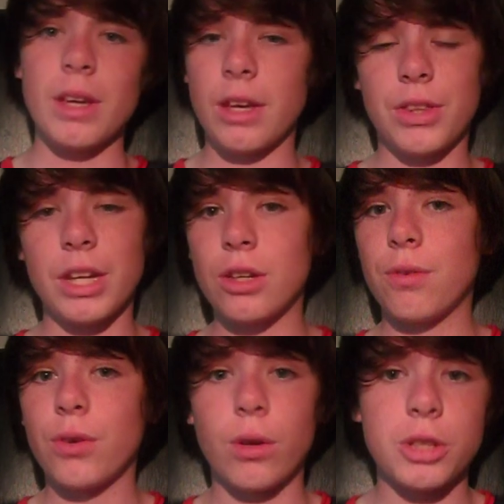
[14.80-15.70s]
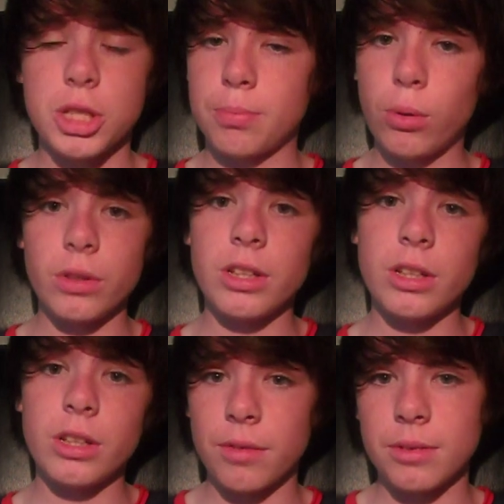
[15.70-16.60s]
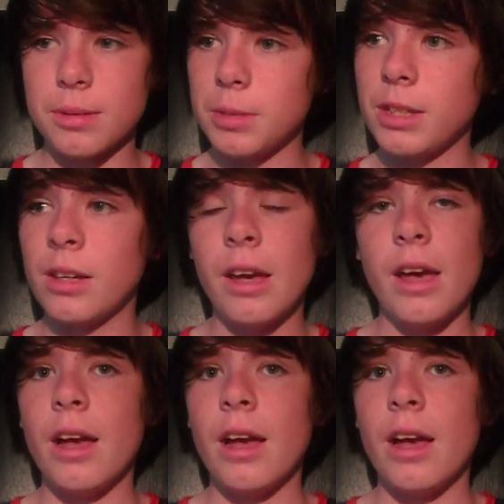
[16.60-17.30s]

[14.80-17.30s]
Thank you for all the support that you've given to me.